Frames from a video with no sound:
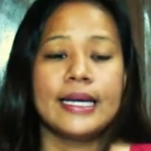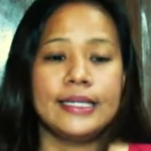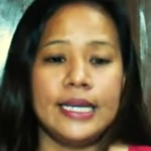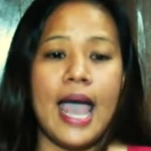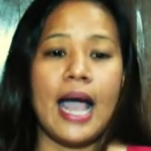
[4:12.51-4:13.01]

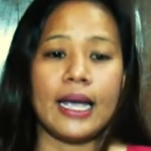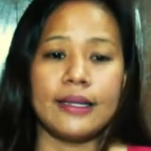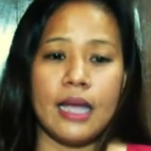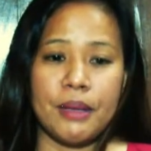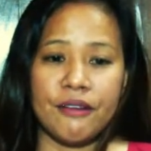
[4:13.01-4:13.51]
D.
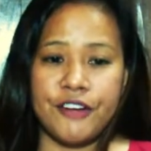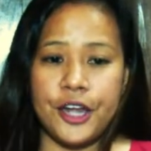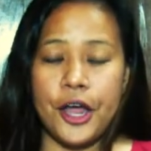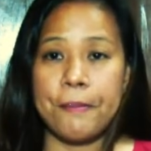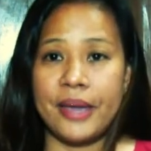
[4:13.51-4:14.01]
Academic
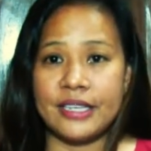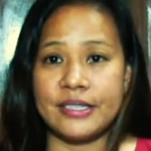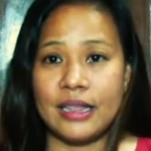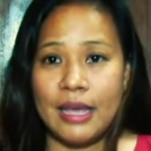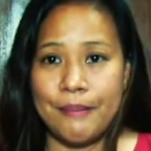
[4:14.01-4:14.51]
freedom
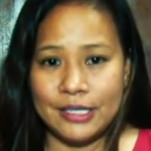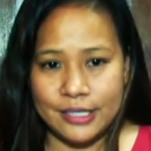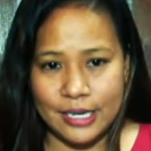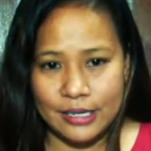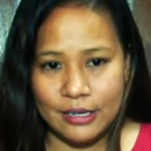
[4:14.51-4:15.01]
is
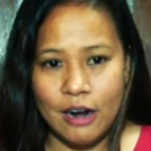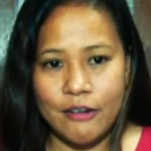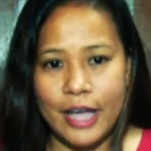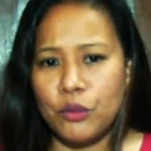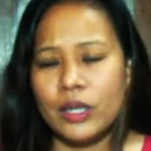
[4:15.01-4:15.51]
limited.
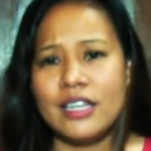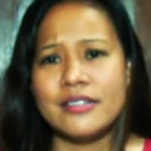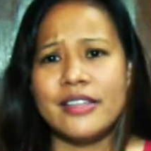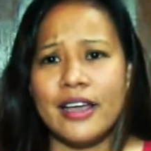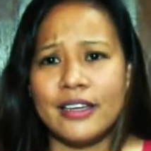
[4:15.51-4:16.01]
Alright, what is
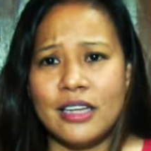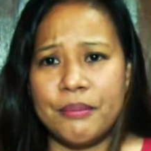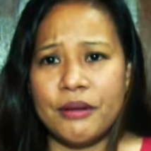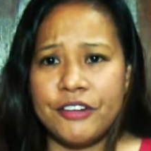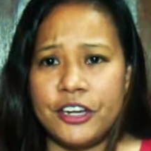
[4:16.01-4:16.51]
the
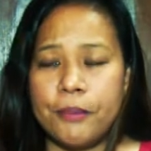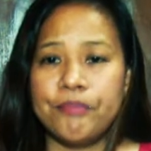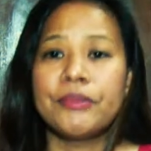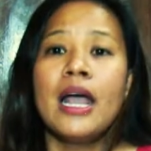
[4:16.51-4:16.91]
academic freedom?